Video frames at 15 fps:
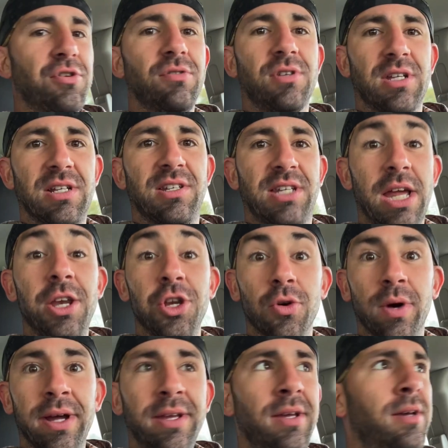and
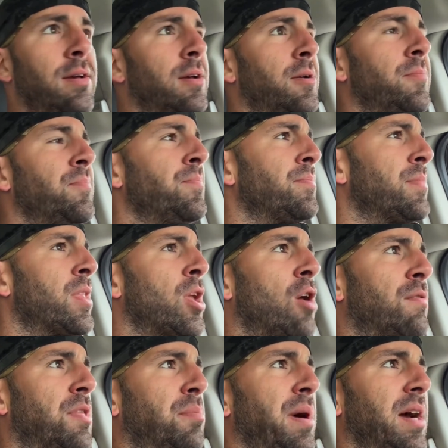continuing
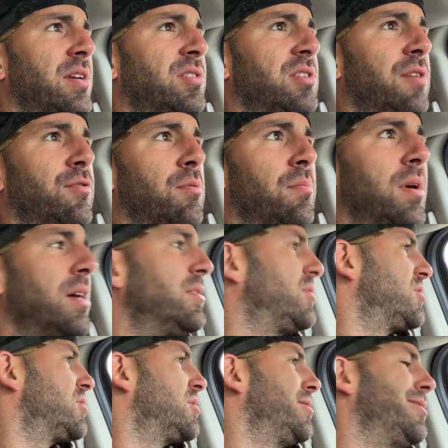over the past several months,